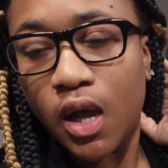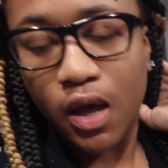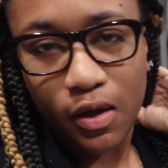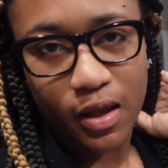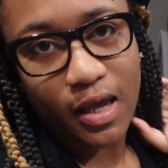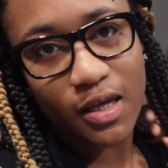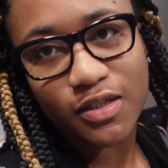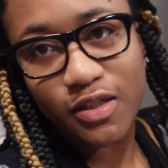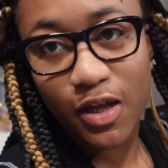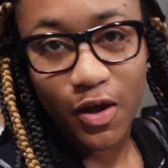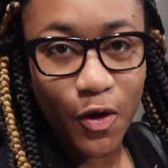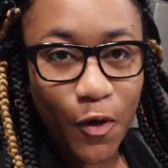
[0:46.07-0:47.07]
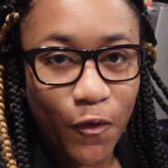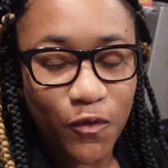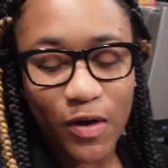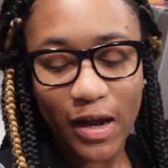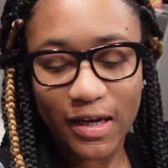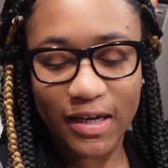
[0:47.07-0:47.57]
Okay, so
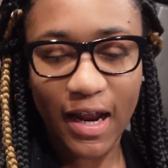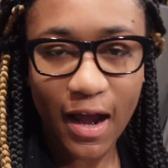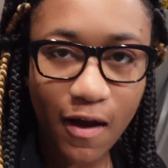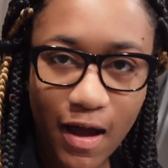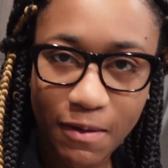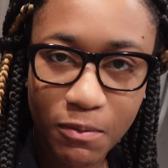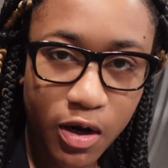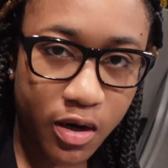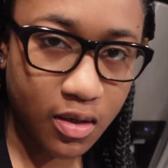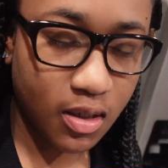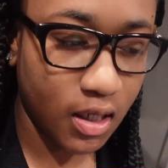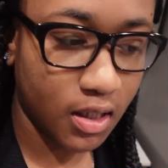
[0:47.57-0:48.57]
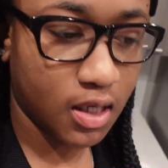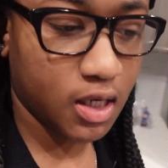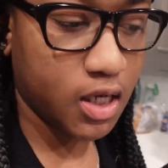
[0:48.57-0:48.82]
right now I'm currently in the